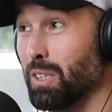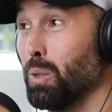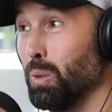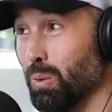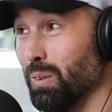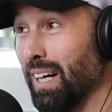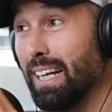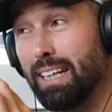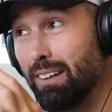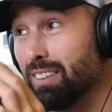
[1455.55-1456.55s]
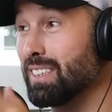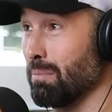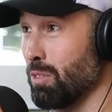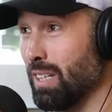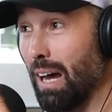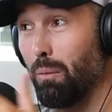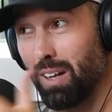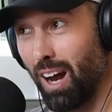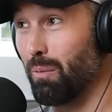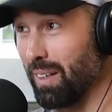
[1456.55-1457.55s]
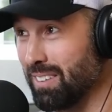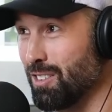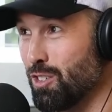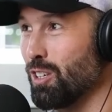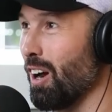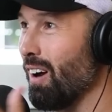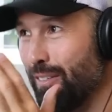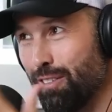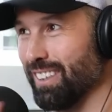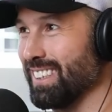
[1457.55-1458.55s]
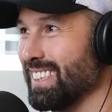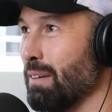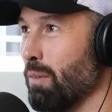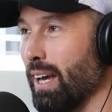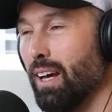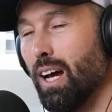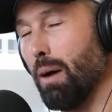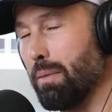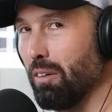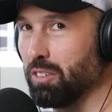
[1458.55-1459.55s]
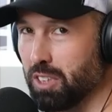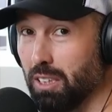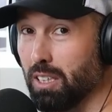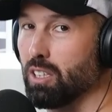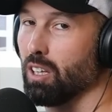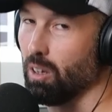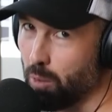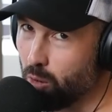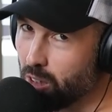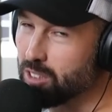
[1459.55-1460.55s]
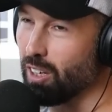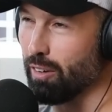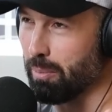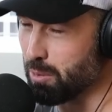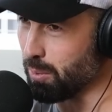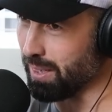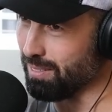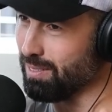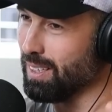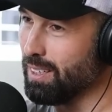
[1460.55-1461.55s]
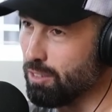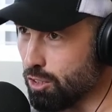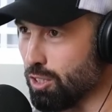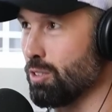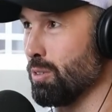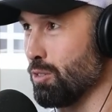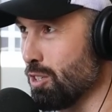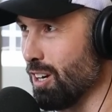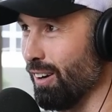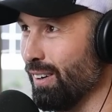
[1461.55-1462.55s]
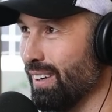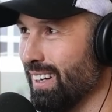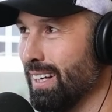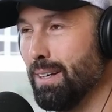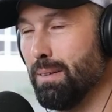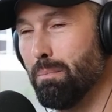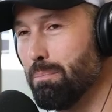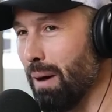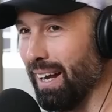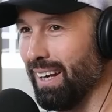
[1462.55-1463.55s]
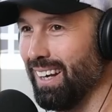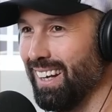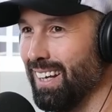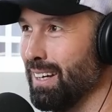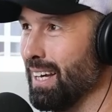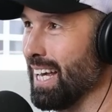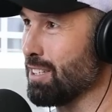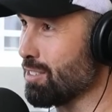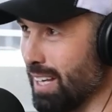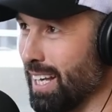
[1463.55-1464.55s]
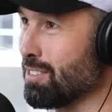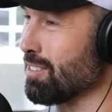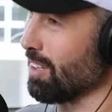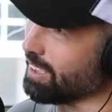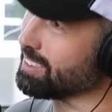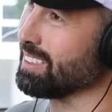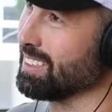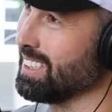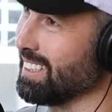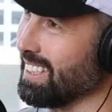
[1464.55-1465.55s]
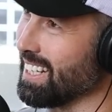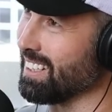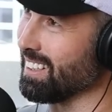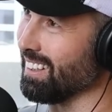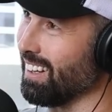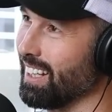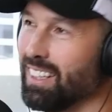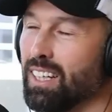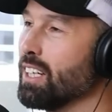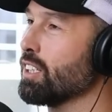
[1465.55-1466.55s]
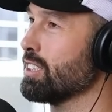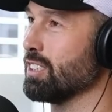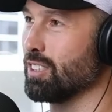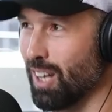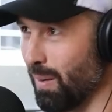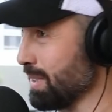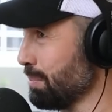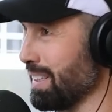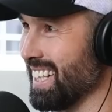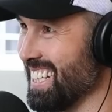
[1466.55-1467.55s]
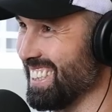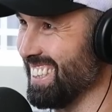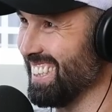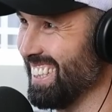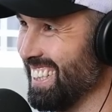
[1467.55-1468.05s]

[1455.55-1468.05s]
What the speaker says: cool. There is something to that. When I went to judo, I felt the same way. I mean, obviously, there's a lot more crossover between jiu-jitsu and judo, but it's nice to sit at the end of the line because there's no expectation.